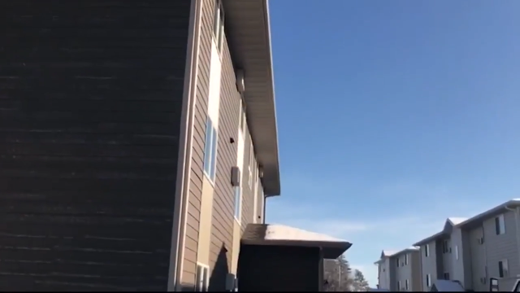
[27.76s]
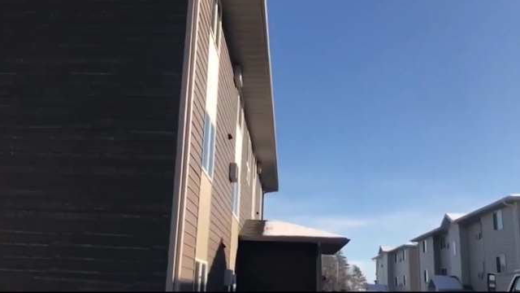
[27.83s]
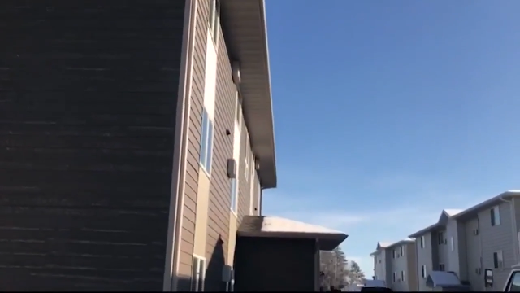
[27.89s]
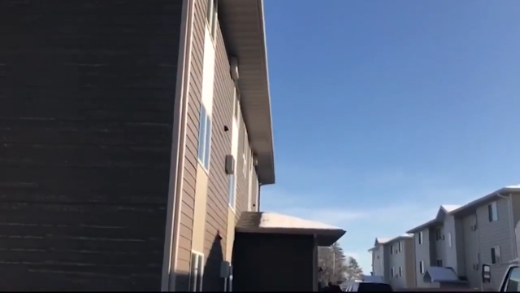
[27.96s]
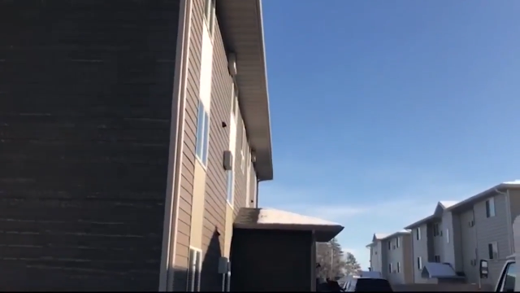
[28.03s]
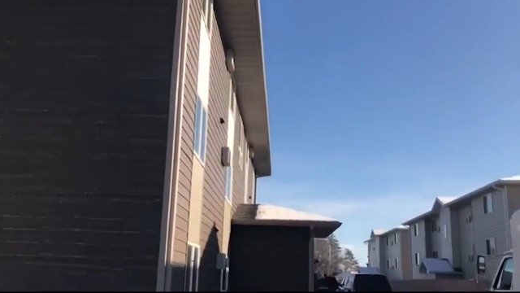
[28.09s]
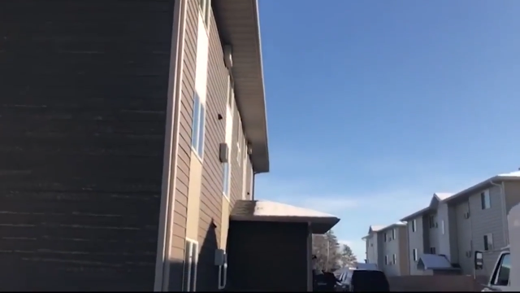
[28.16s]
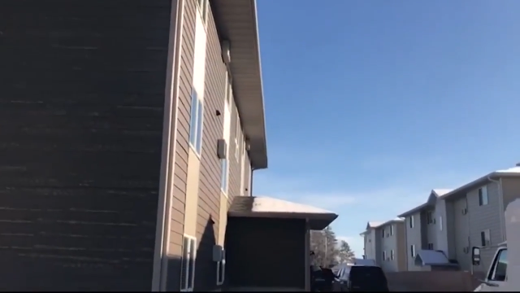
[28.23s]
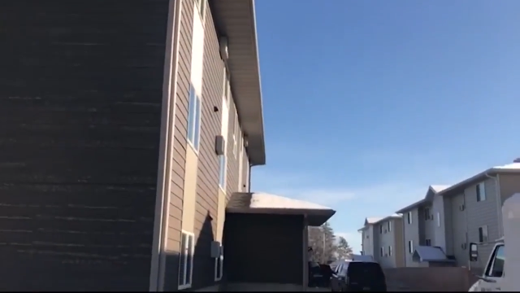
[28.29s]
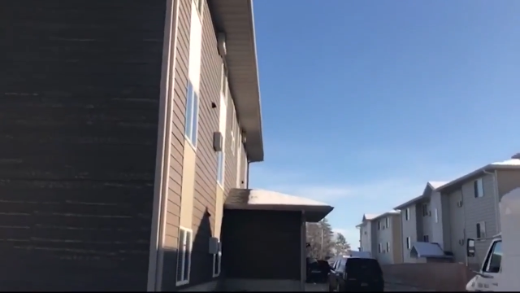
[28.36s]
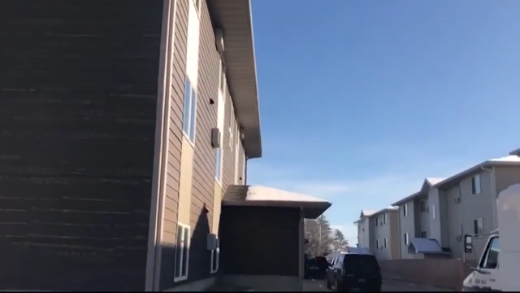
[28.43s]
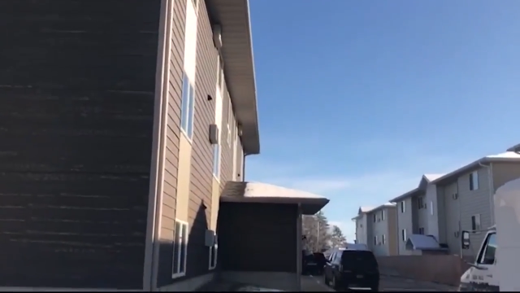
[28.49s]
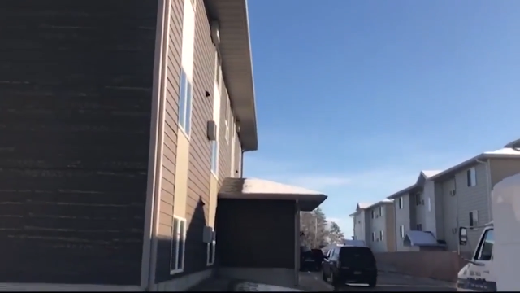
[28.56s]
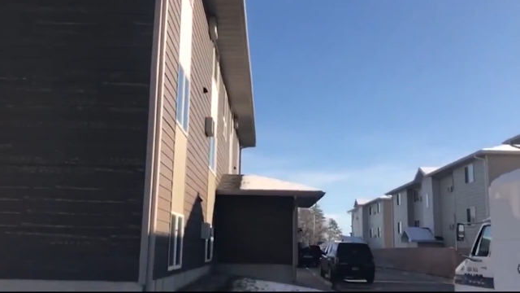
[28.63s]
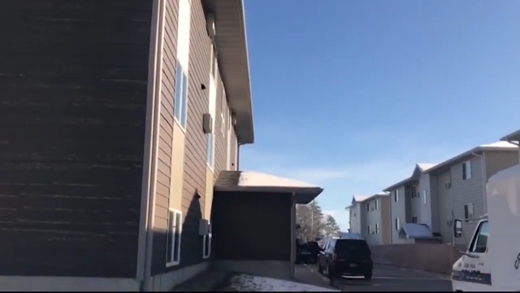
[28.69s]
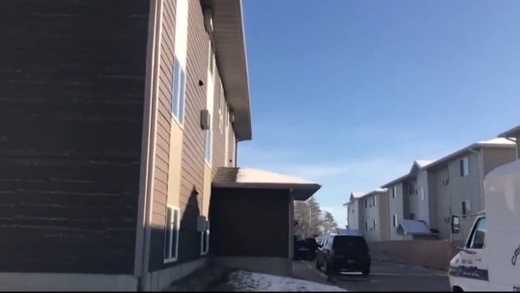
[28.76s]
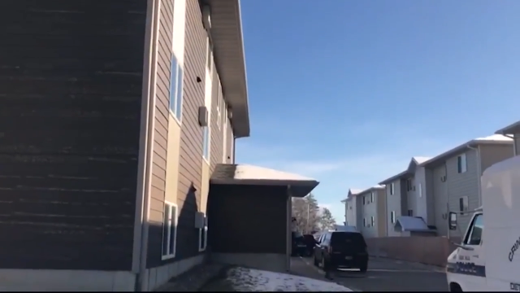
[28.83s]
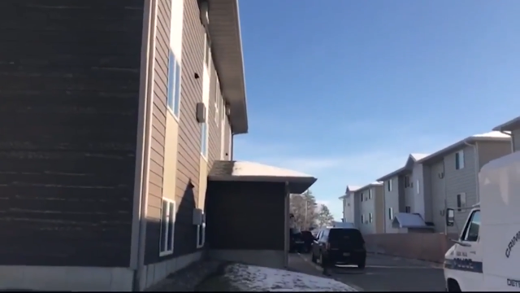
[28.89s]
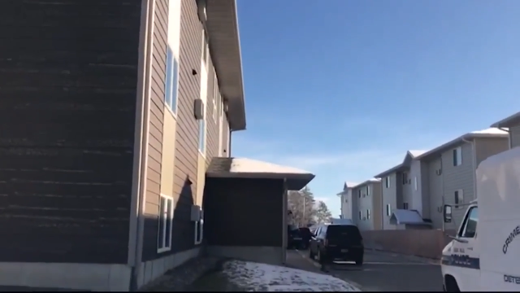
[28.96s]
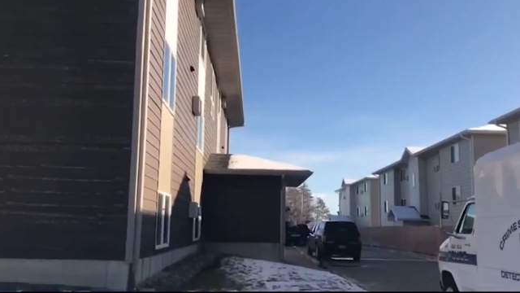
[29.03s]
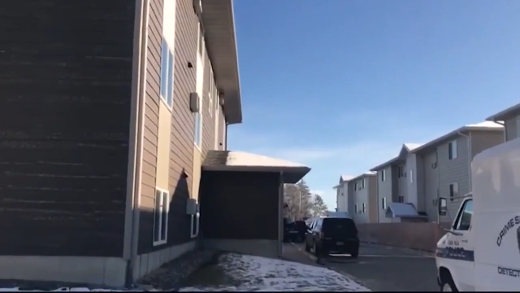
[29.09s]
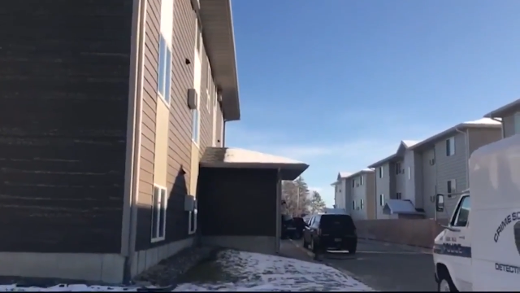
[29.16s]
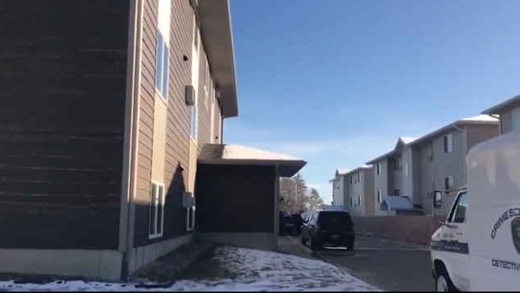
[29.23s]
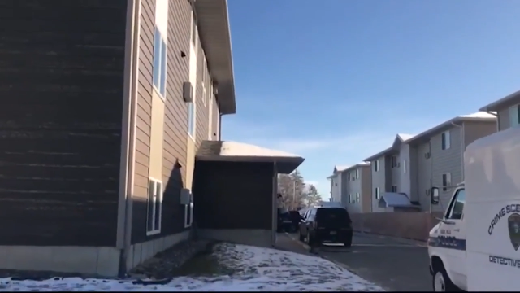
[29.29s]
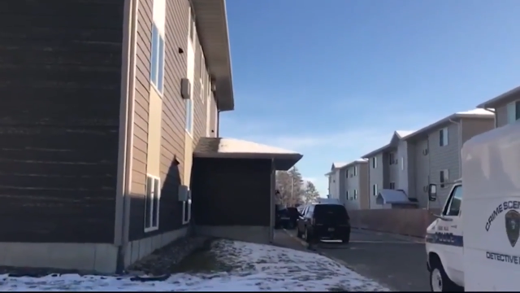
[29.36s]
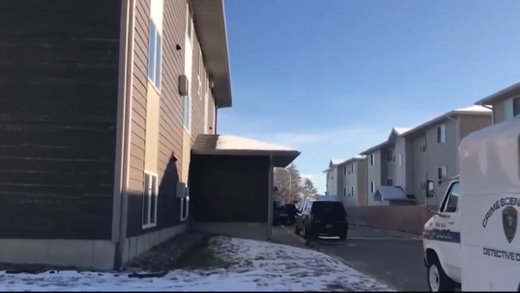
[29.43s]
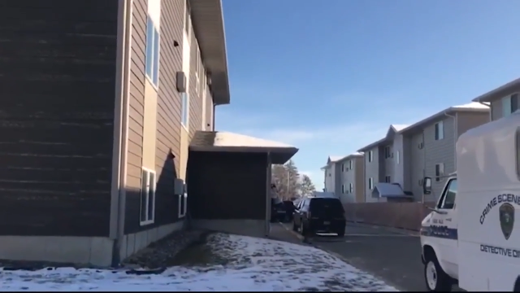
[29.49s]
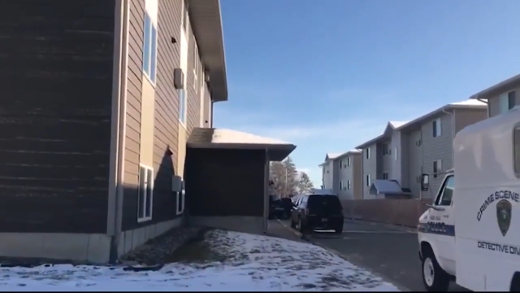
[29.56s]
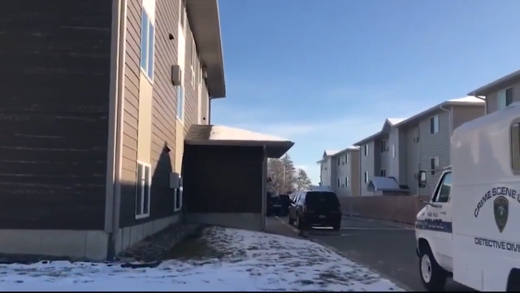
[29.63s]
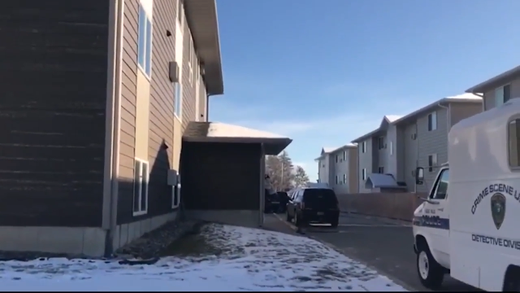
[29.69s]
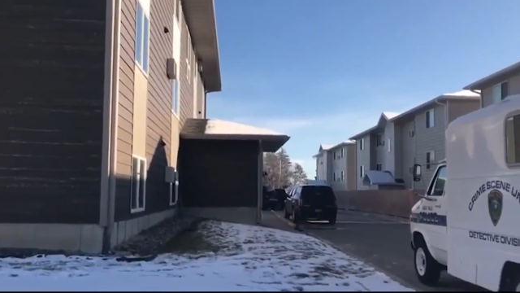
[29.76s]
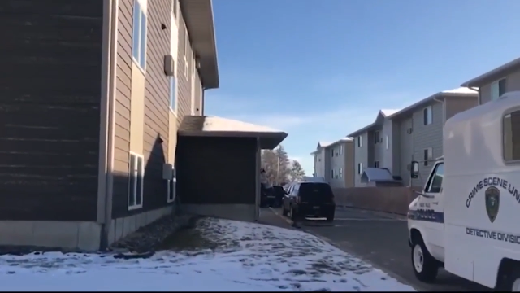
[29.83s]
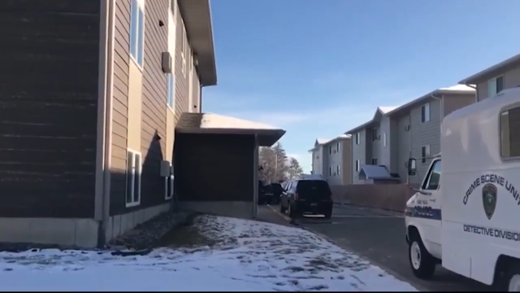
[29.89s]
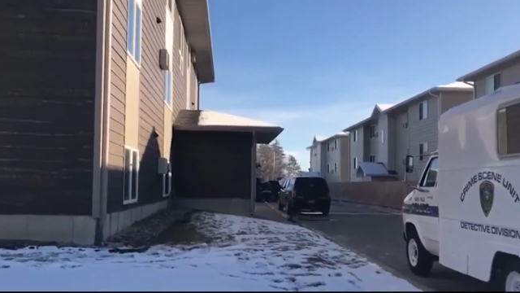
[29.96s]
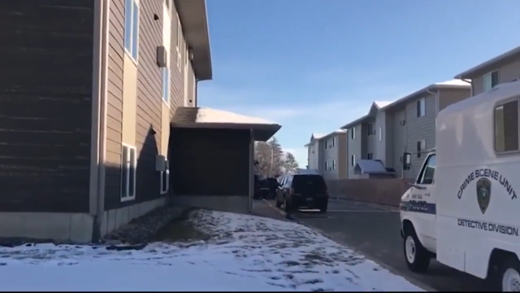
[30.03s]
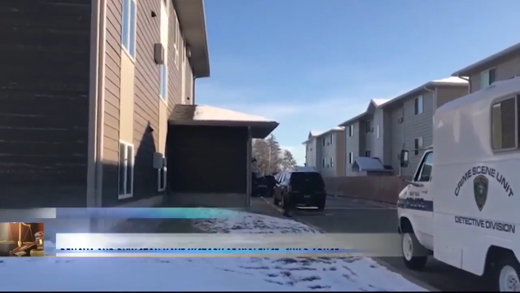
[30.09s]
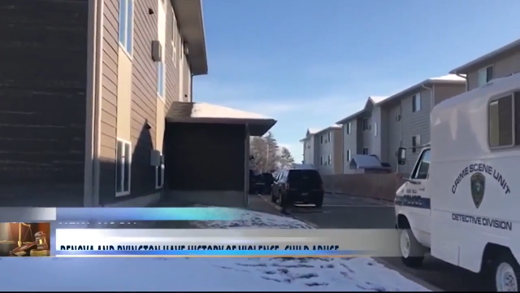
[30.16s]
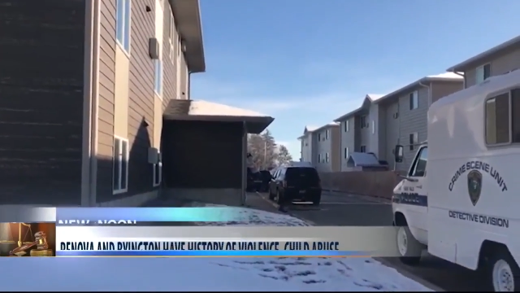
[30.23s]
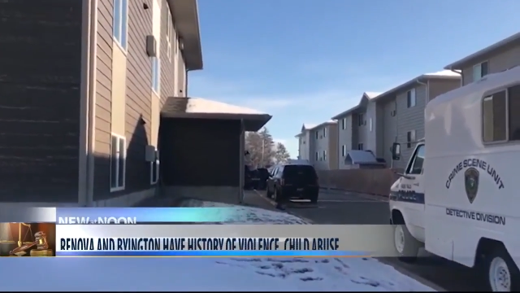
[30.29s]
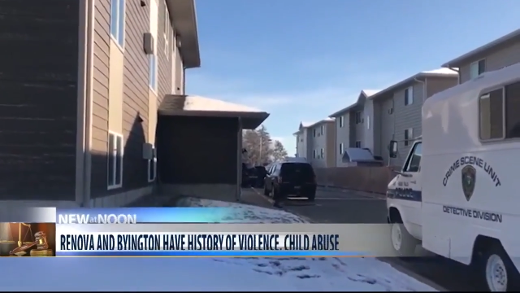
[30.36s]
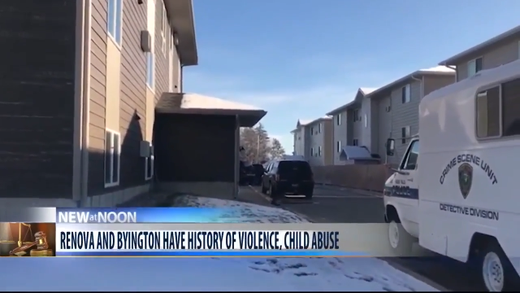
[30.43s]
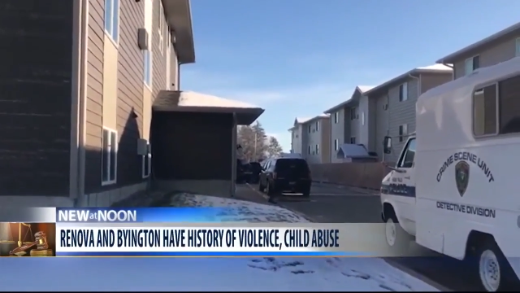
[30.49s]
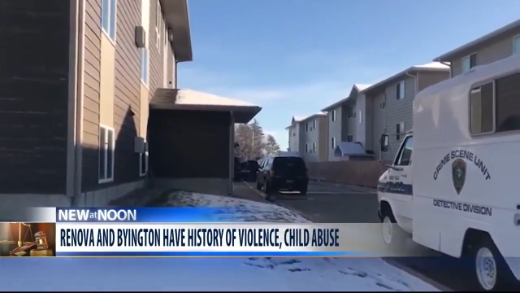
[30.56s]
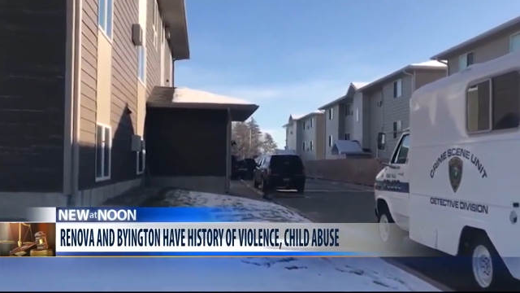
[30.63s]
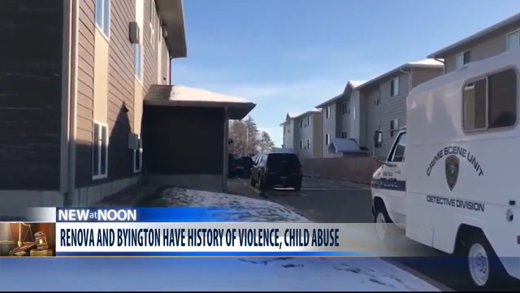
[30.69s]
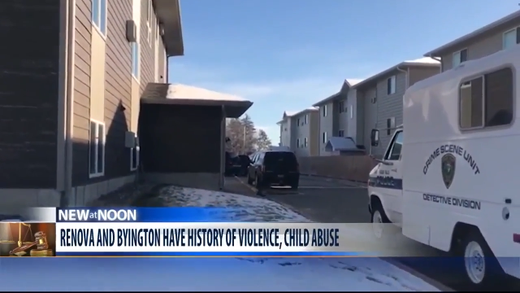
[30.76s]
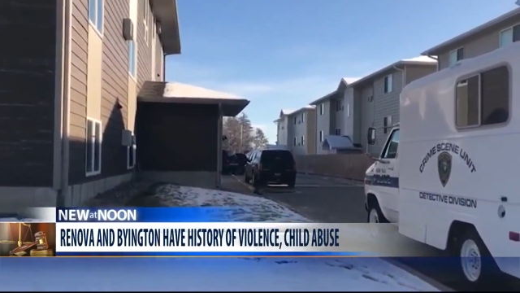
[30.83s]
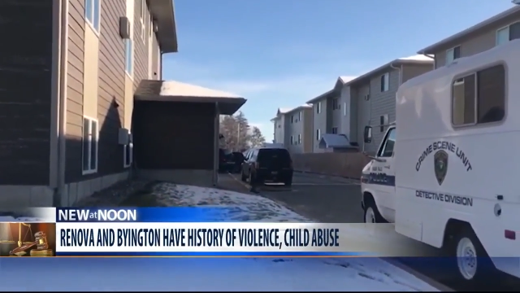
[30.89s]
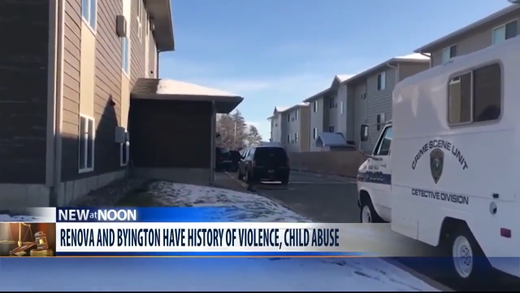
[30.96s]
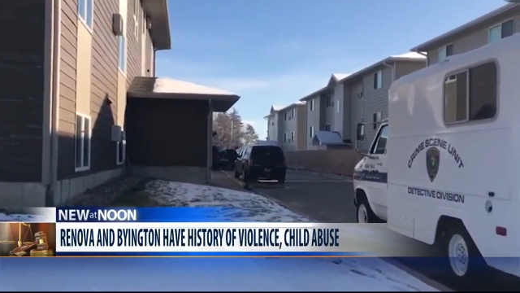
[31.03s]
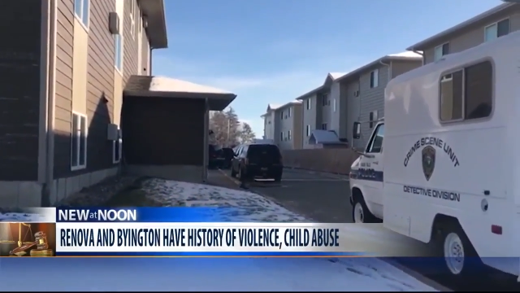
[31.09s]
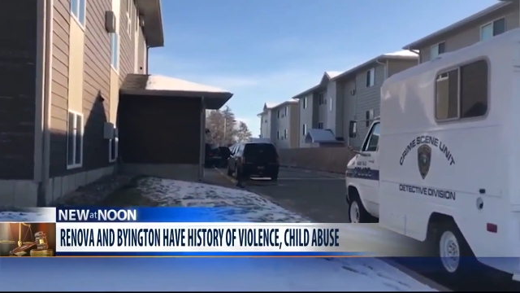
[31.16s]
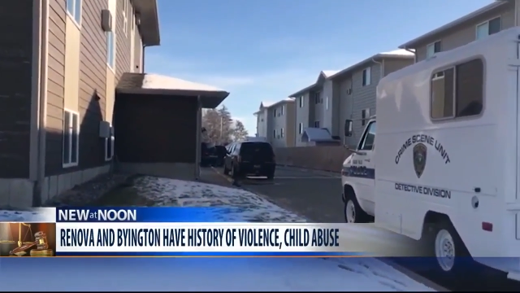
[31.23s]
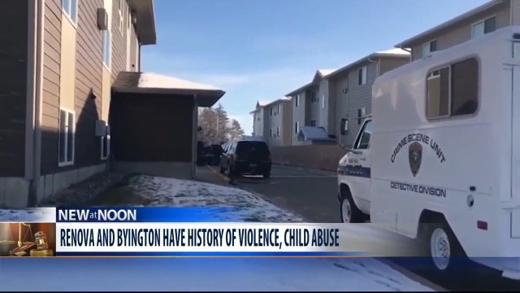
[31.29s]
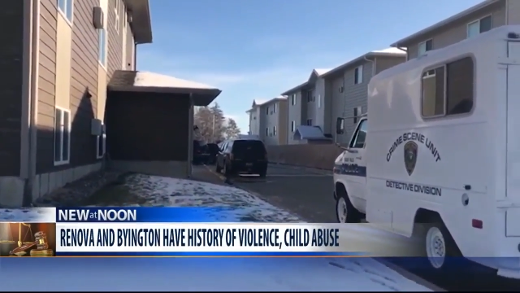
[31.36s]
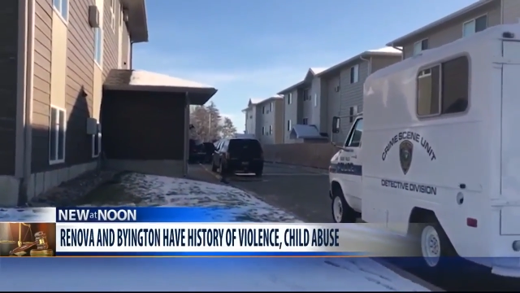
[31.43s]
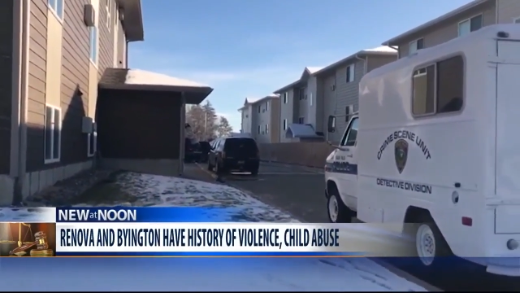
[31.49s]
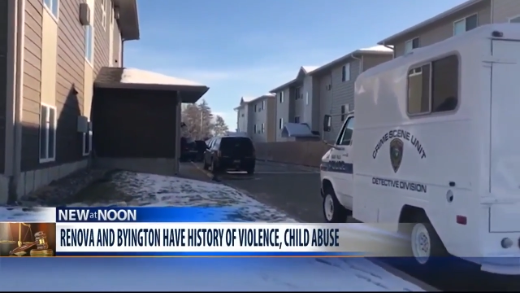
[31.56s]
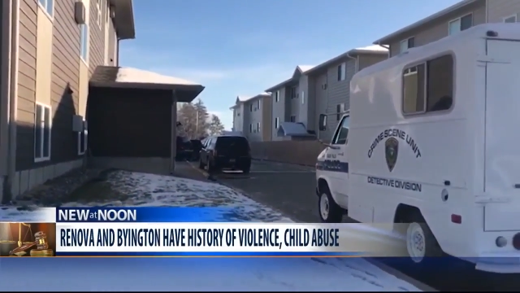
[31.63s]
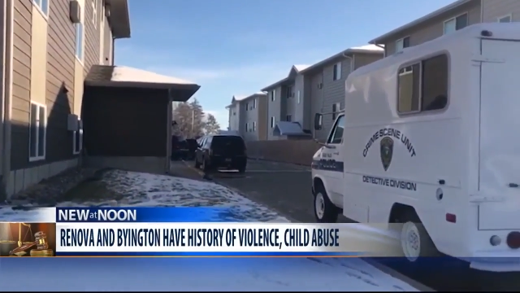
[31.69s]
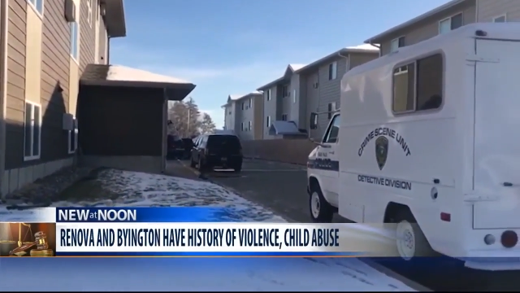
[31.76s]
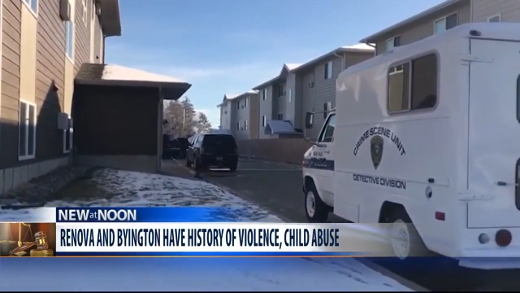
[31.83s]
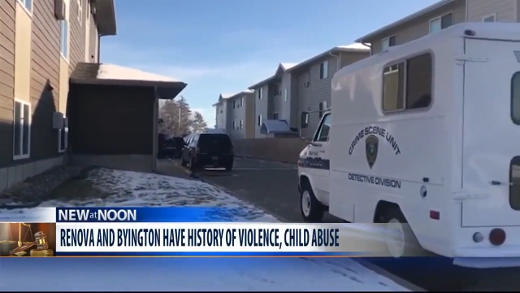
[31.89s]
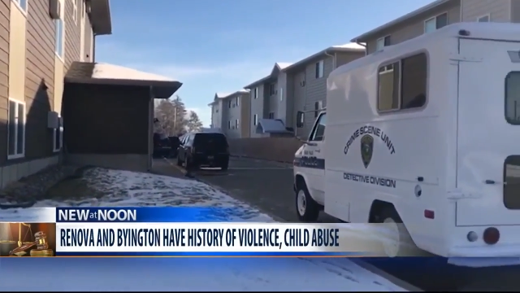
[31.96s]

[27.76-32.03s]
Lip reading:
(no speaker visible)